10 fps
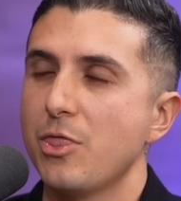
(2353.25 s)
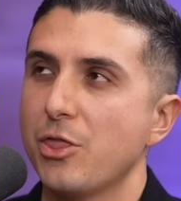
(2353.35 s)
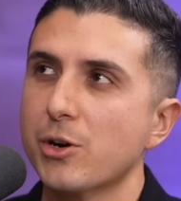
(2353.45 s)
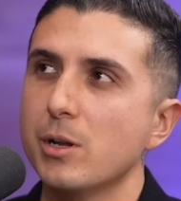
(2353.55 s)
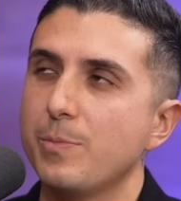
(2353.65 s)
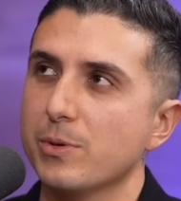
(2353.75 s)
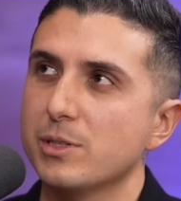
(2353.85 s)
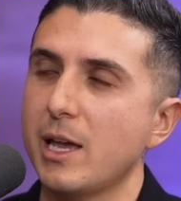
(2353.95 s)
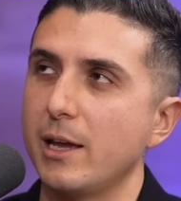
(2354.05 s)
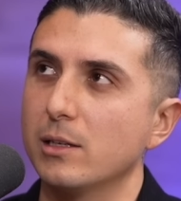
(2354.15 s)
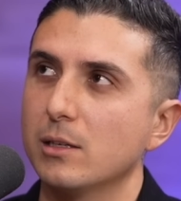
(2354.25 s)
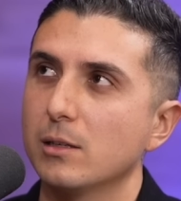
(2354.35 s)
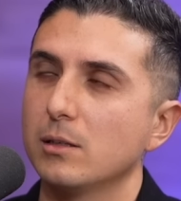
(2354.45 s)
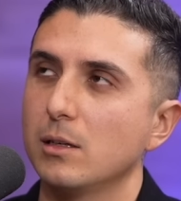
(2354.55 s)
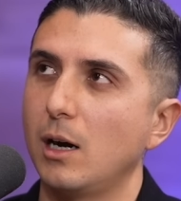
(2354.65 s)
30%
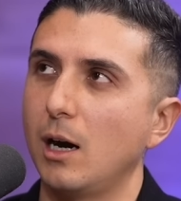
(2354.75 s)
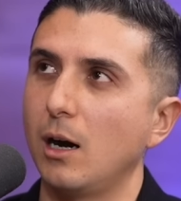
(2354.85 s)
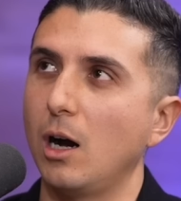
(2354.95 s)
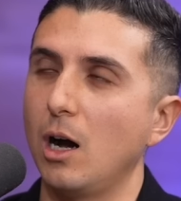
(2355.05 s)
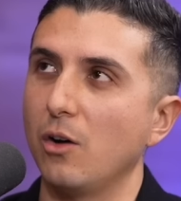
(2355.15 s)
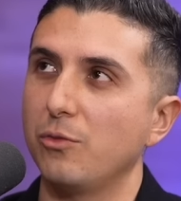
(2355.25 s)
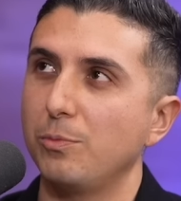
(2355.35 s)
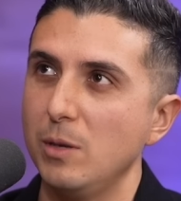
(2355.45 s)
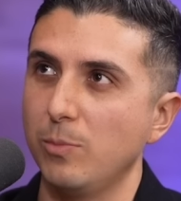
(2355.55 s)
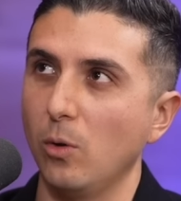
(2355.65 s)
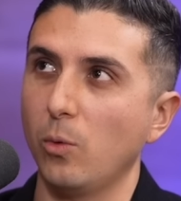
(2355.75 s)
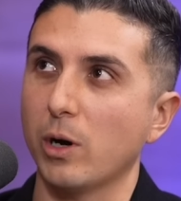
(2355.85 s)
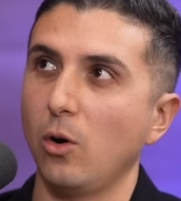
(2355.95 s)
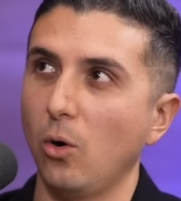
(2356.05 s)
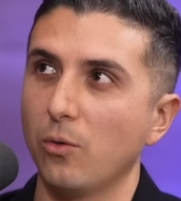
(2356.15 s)
of people
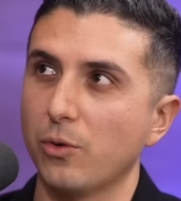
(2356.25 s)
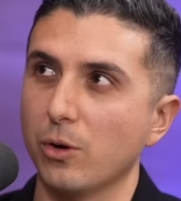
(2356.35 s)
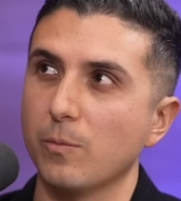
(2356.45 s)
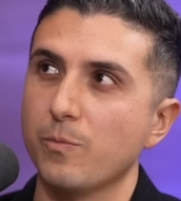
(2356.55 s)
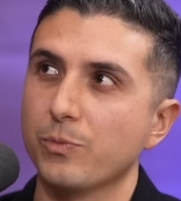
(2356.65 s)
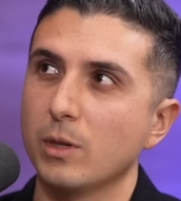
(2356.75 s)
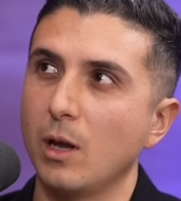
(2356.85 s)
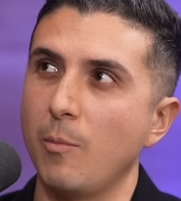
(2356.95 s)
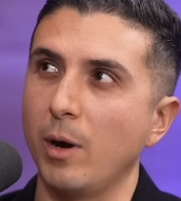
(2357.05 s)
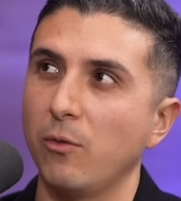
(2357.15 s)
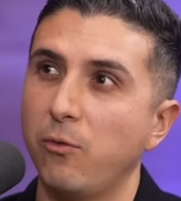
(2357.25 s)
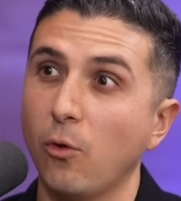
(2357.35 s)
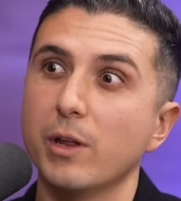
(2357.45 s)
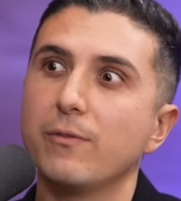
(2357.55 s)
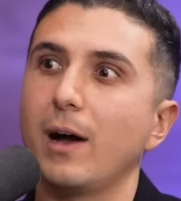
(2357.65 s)
were over about
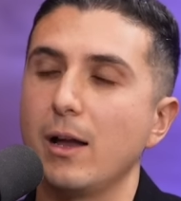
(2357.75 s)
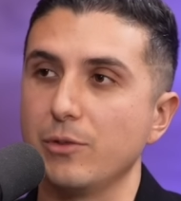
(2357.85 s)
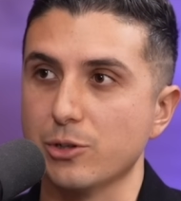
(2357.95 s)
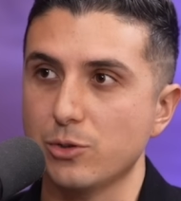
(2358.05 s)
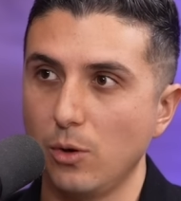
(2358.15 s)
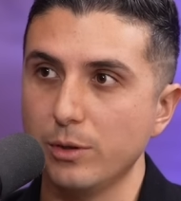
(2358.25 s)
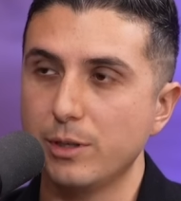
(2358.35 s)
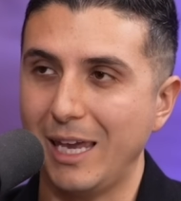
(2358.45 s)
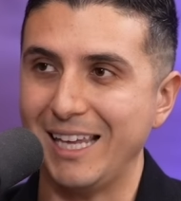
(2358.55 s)
45 years old